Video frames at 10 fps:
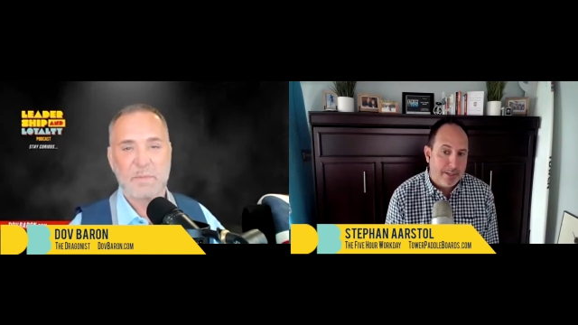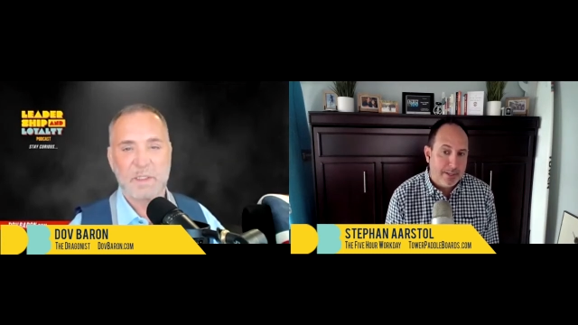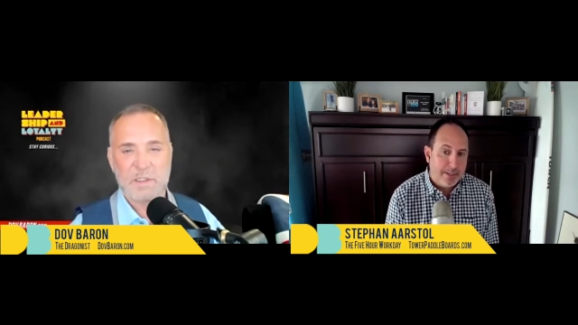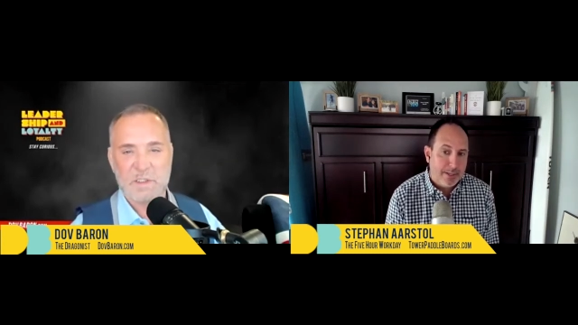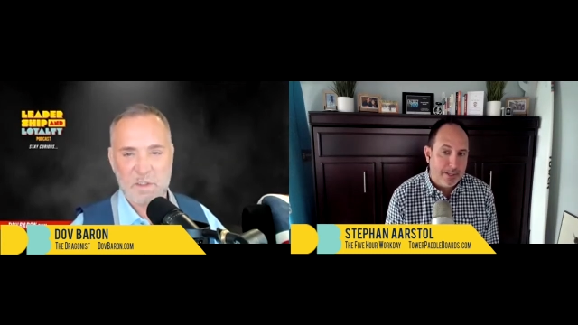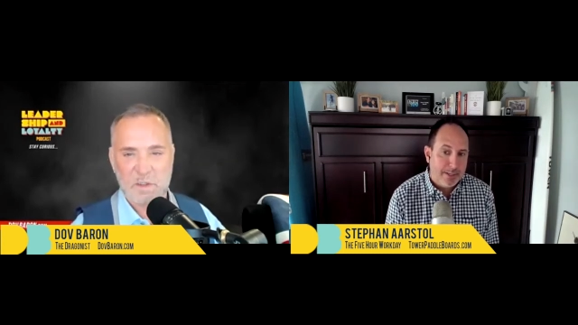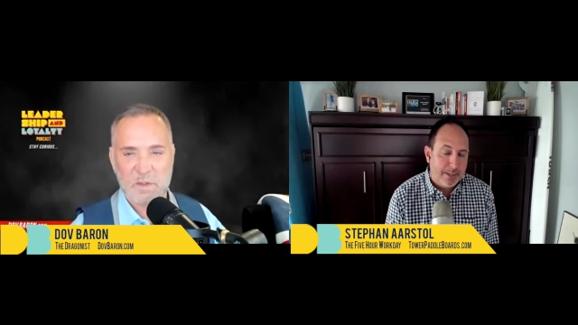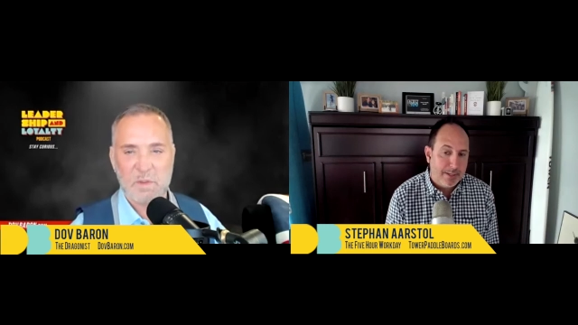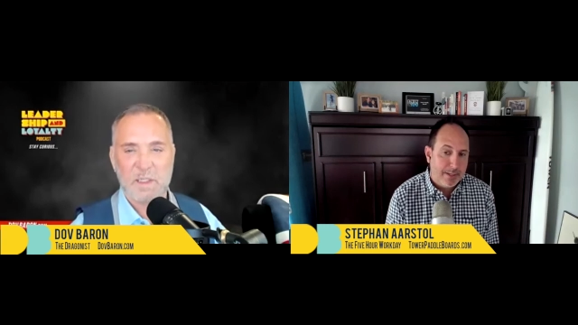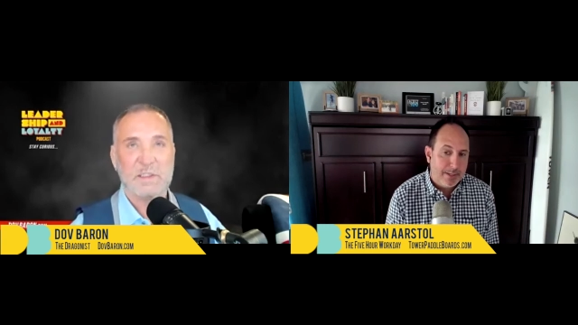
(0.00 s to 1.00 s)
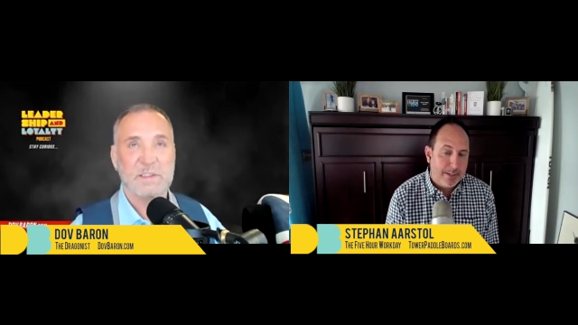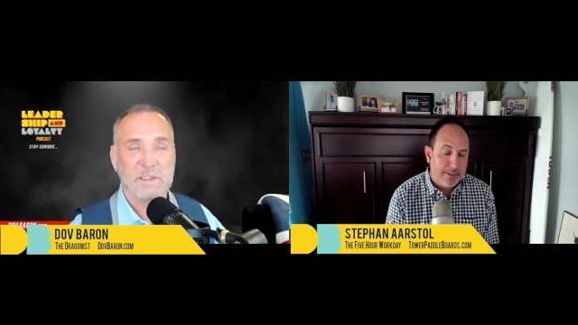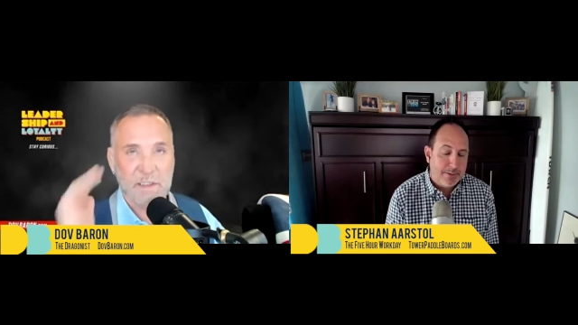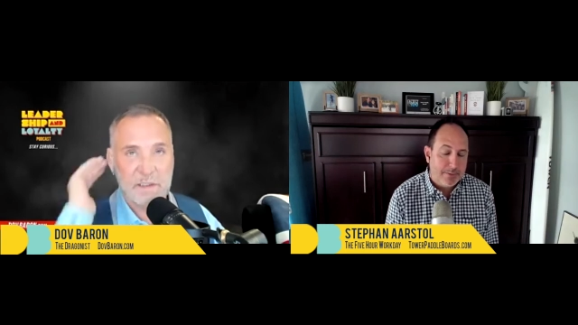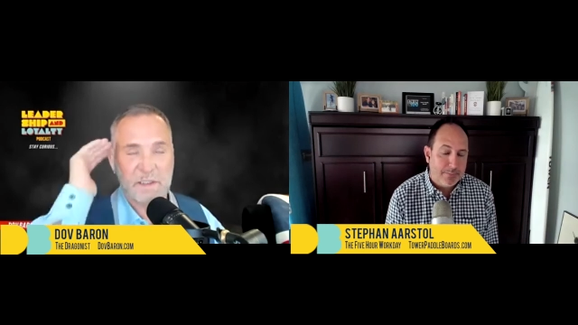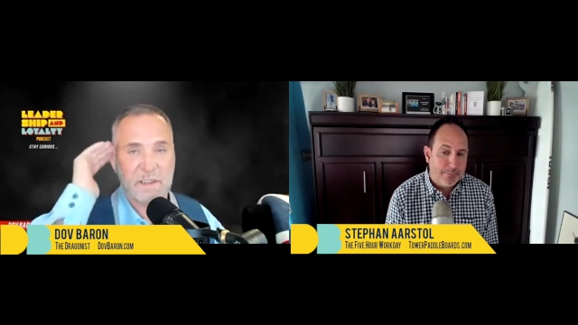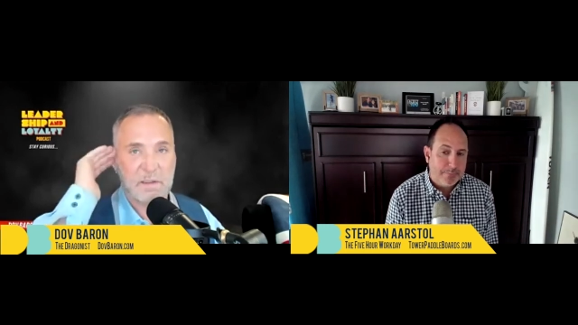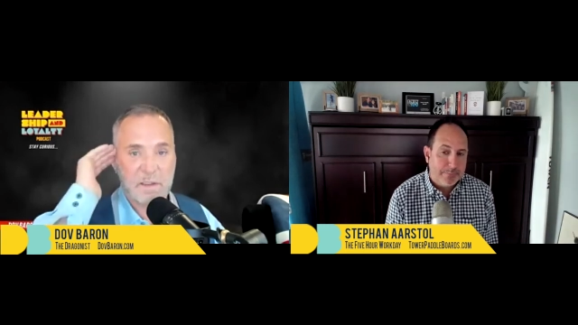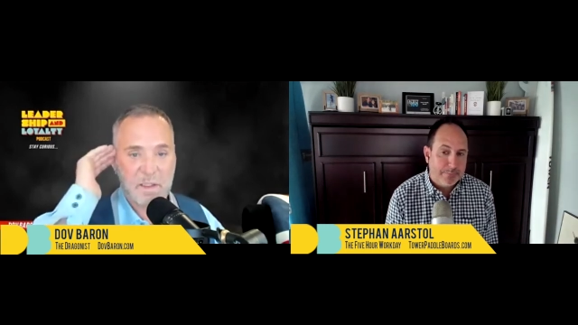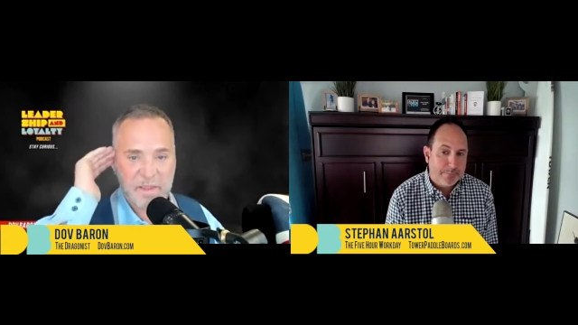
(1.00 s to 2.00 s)
Speaker 1: Because you, you are clearly
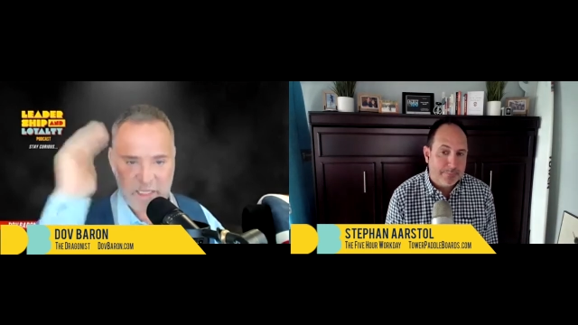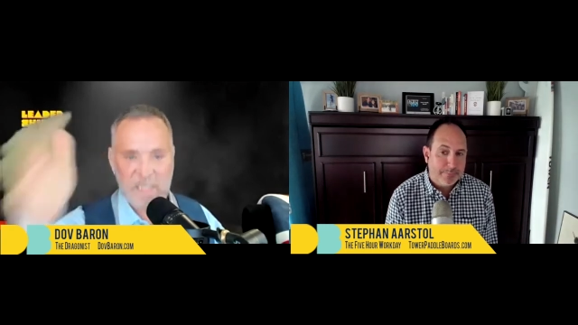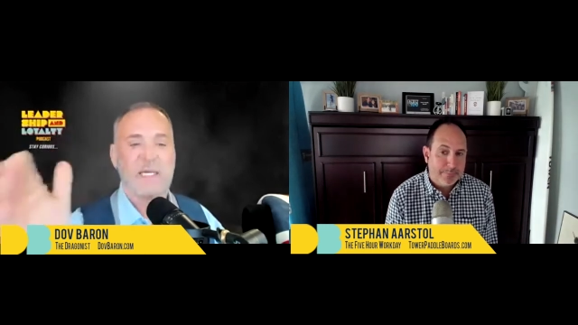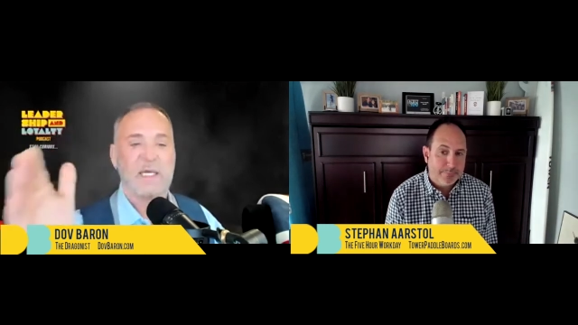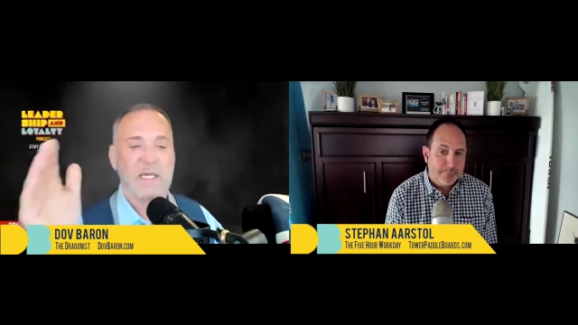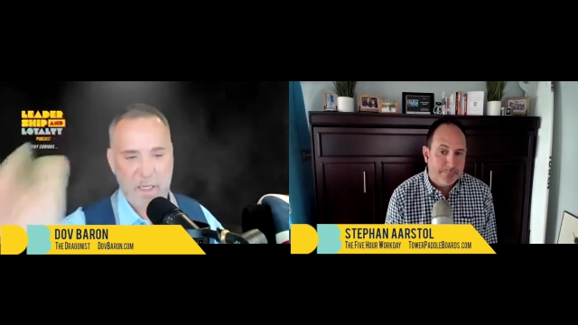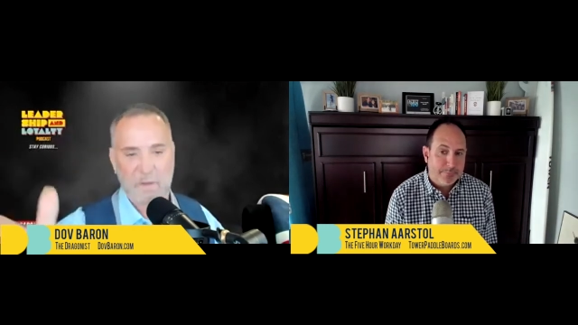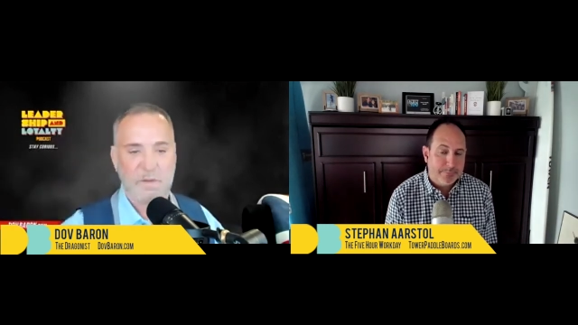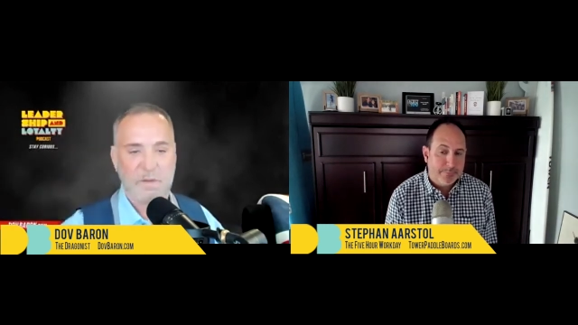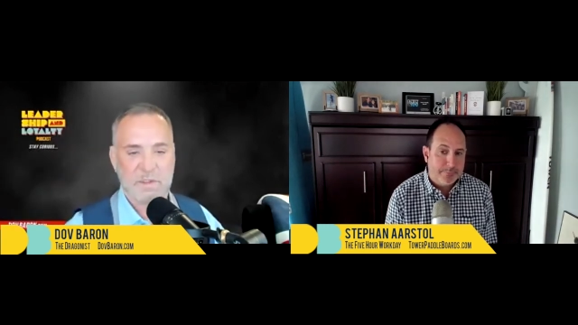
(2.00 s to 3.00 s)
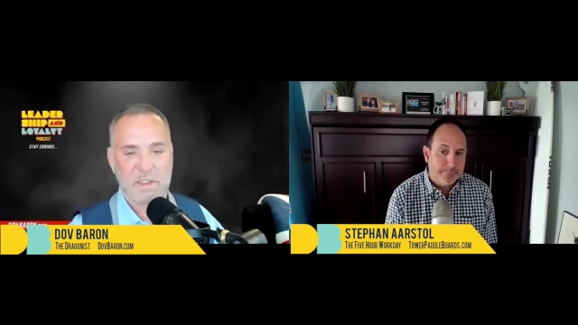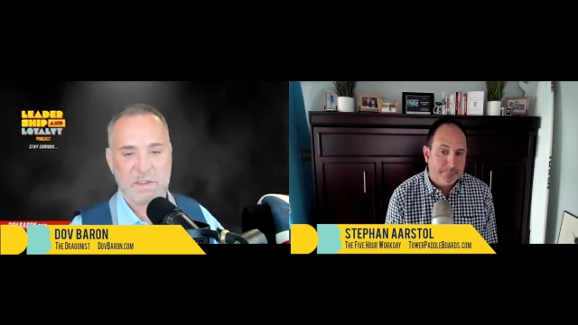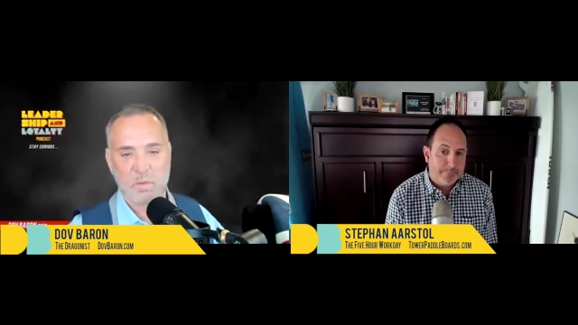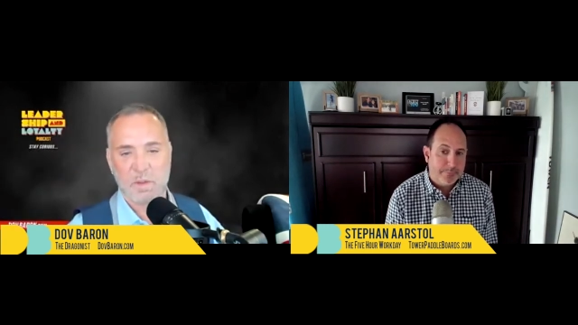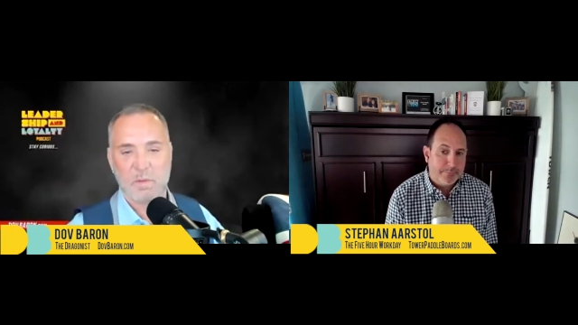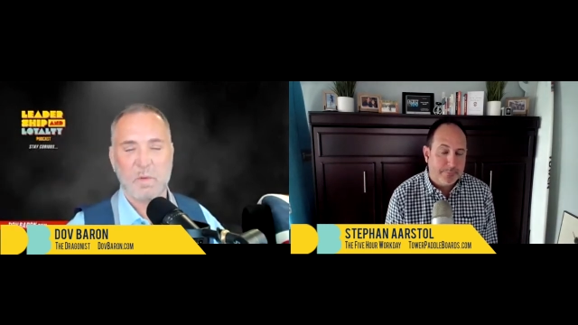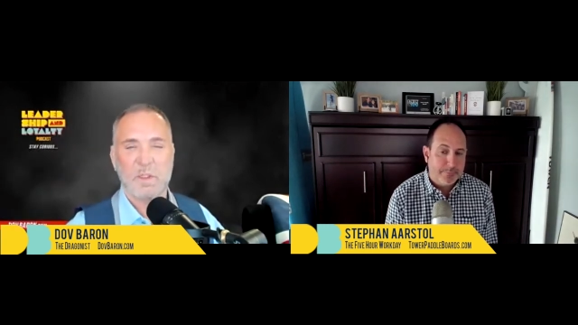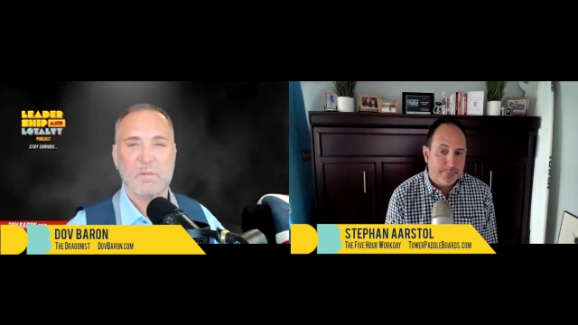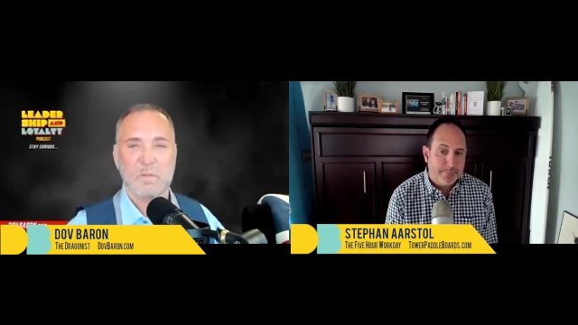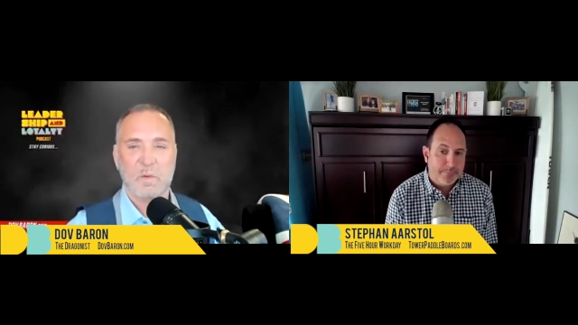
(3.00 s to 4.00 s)
thinking about those things. What what
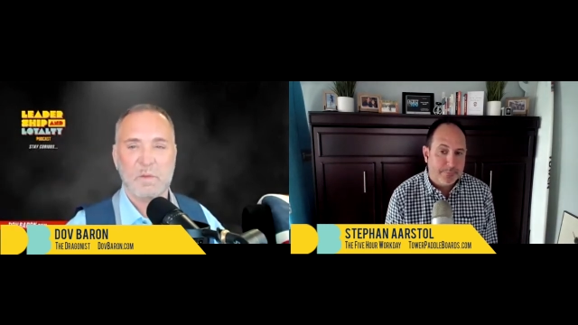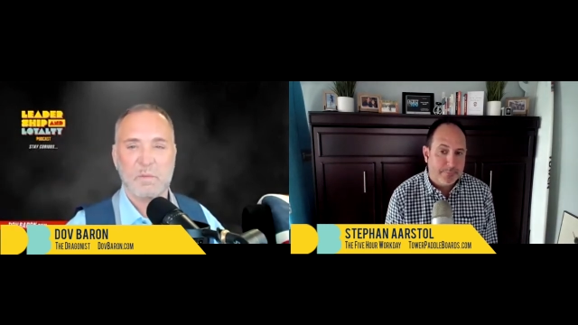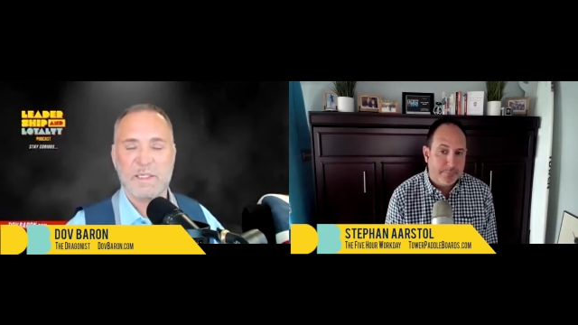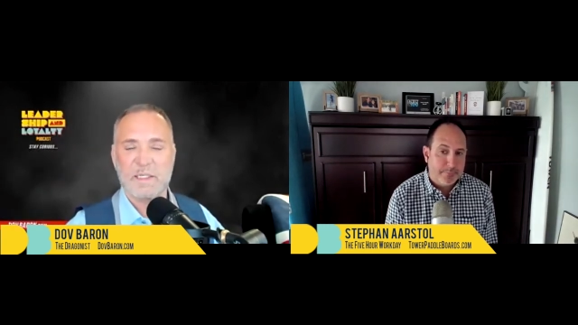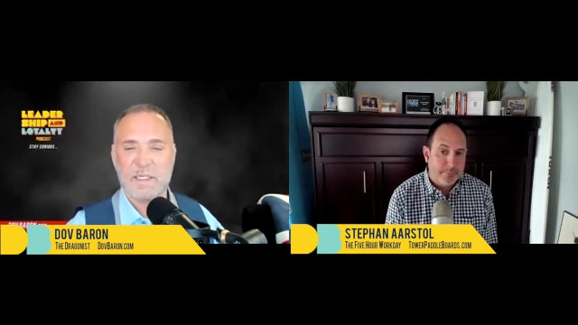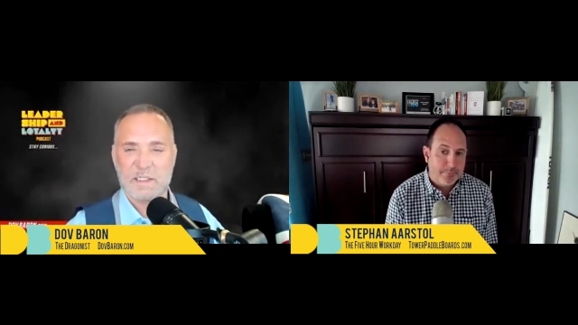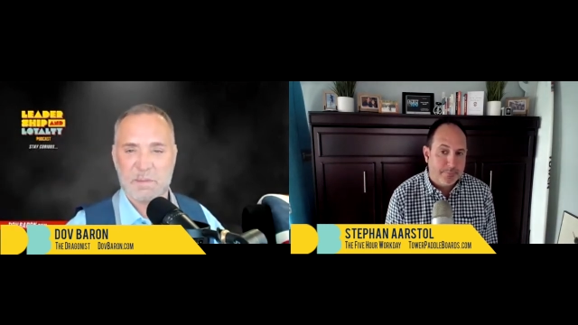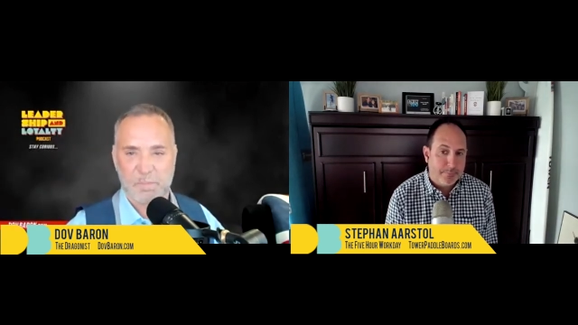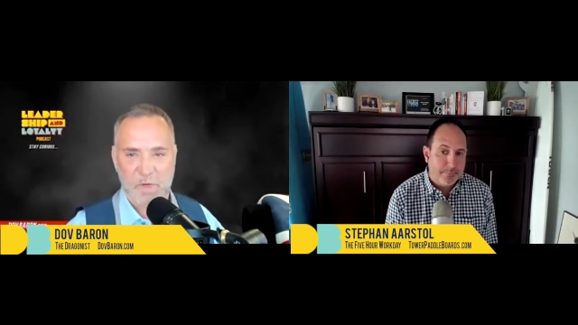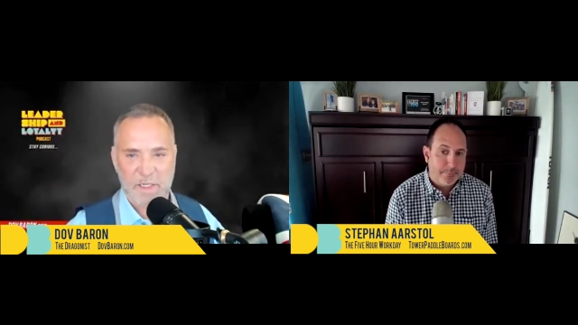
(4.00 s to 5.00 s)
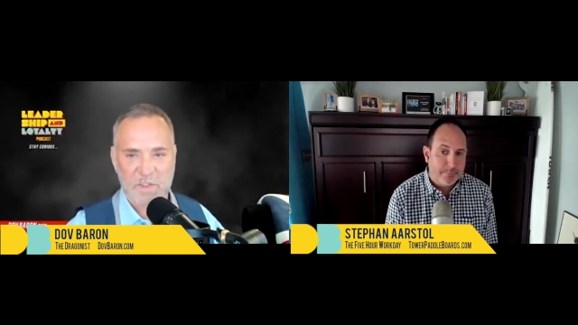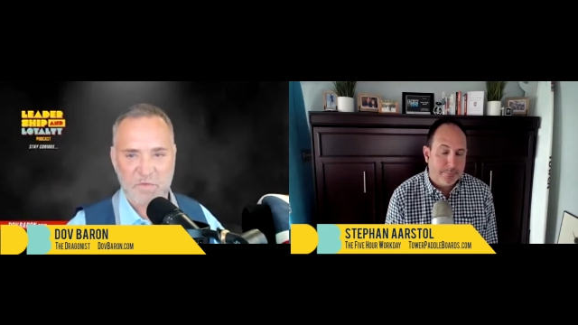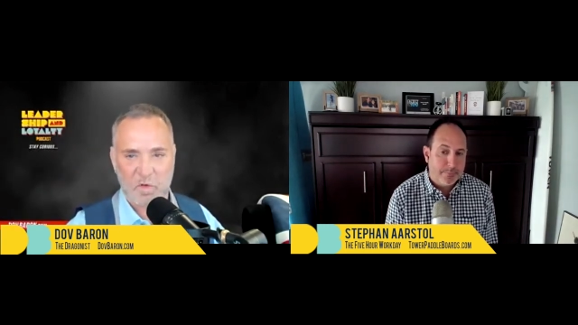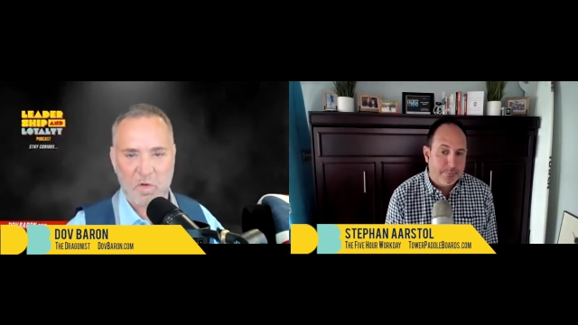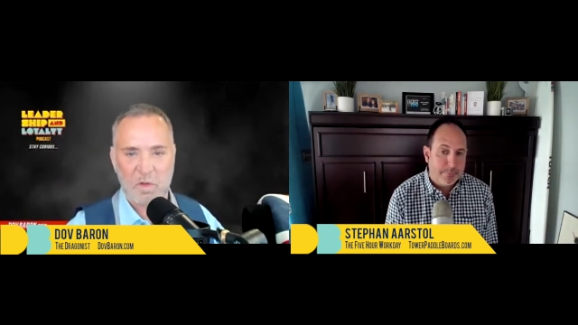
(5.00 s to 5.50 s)
do what do we need to brace for,